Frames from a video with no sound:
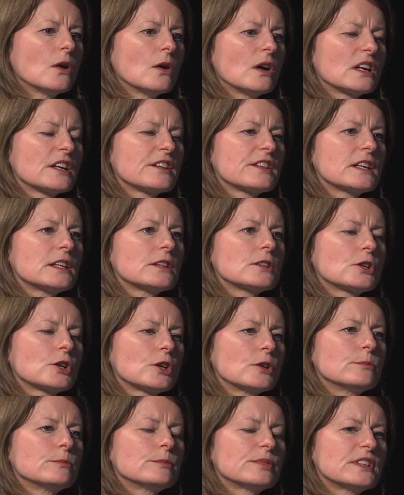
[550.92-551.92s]
Well, I think the
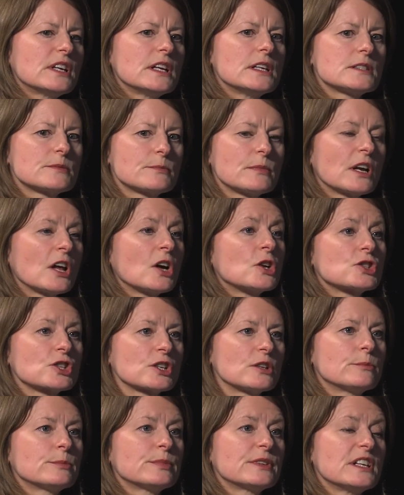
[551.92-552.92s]
companies, large
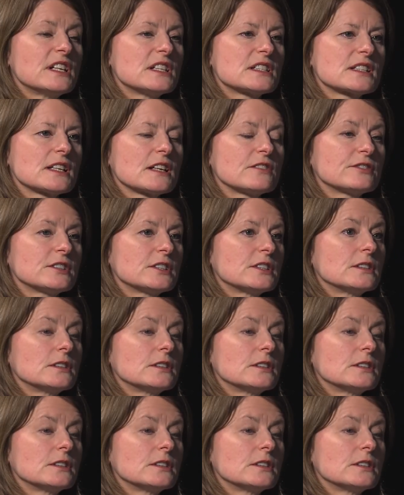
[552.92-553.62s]
companies, have